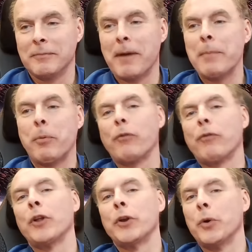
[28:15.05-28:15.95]
my
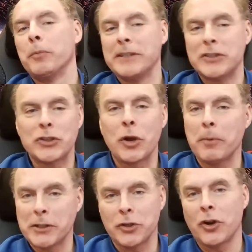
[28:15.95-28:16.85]
portfolio would be so
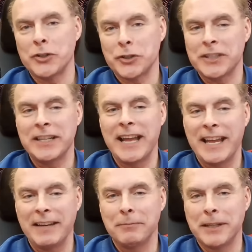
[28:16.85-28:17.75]
much larger
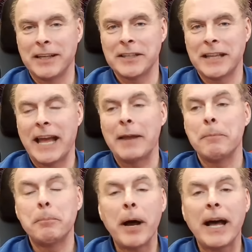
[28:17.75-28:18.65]
today because of that.
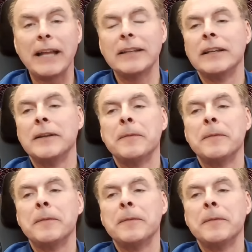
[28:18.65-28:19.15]
But,